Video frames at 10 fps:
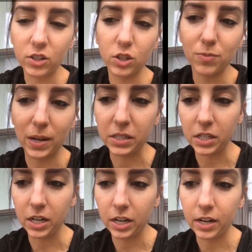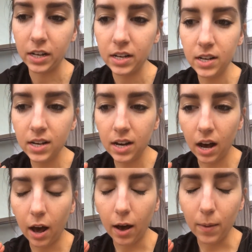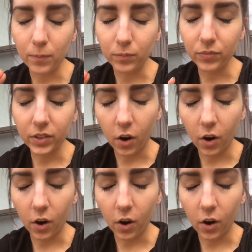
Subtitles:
I just do mustard and